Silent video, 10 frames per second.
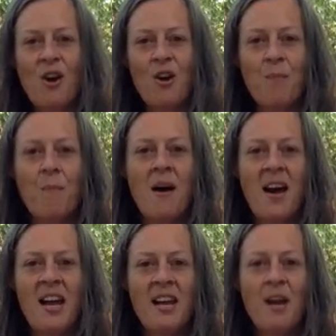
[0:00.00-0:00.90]
on
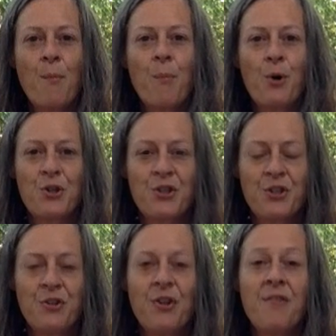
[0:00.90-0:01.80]
my
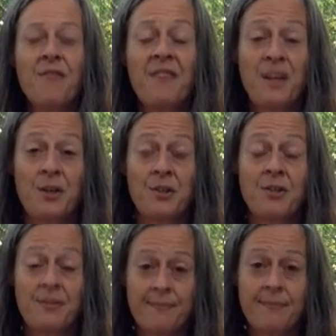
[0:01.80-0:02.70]
personal fears.